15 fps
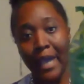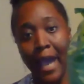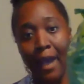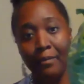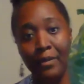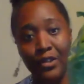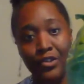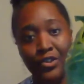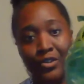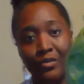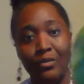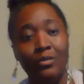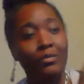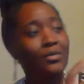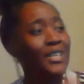
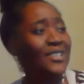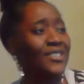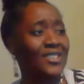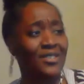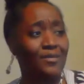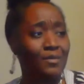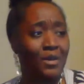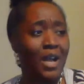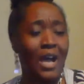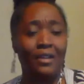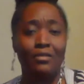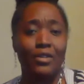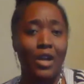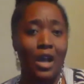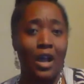Cabbage. This is,
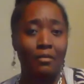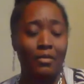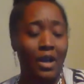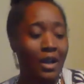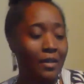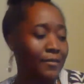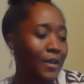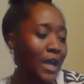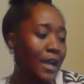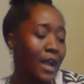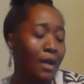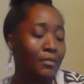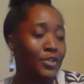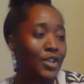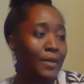I don't know how much, I forgot
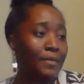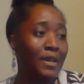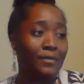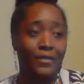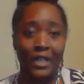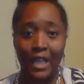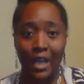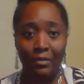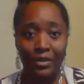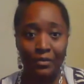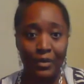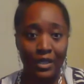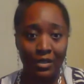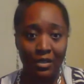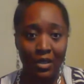how much I paid for the
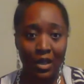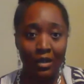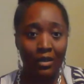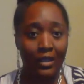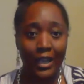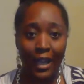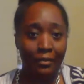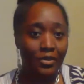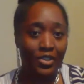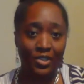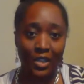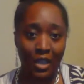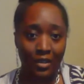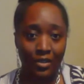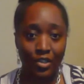cabbage, but yeah, cabbage
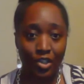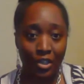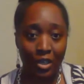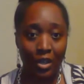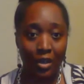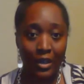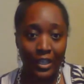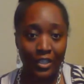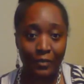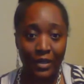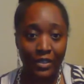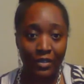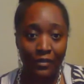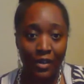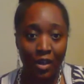is not uh,
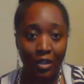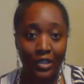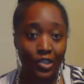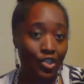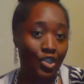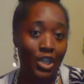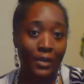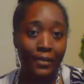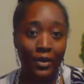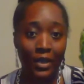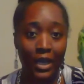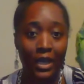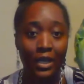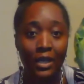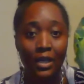expensive, y'all. It's cheap,
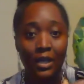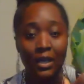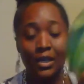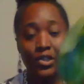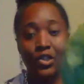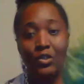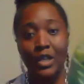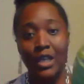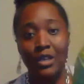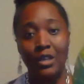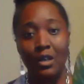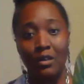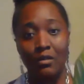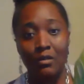okay? So there you